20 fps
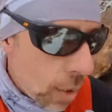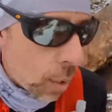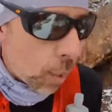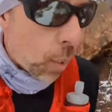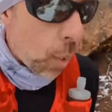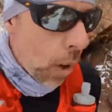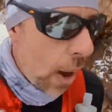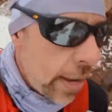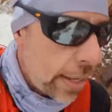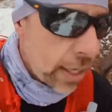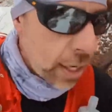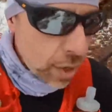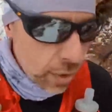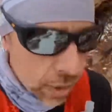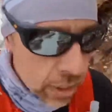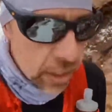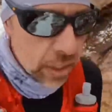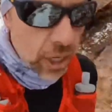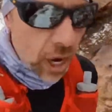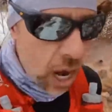what
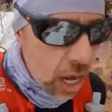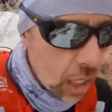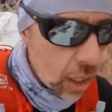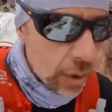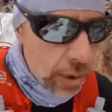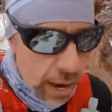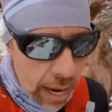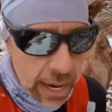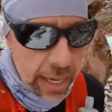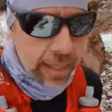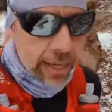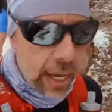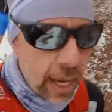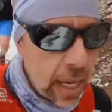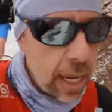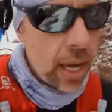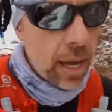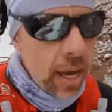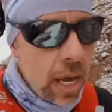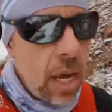you can tolerate
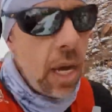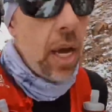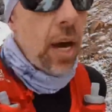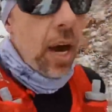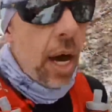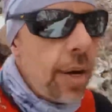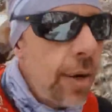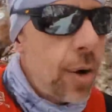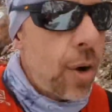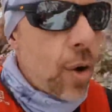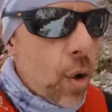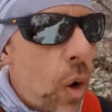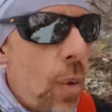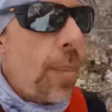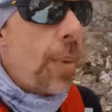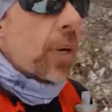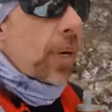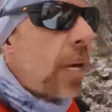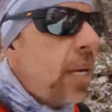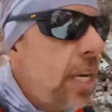under
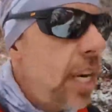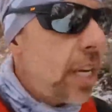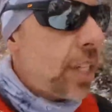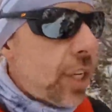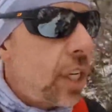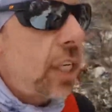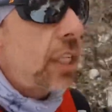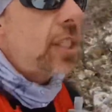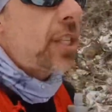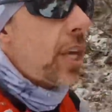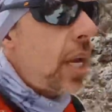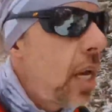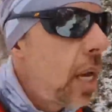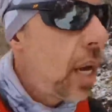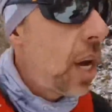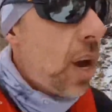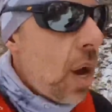normal conditions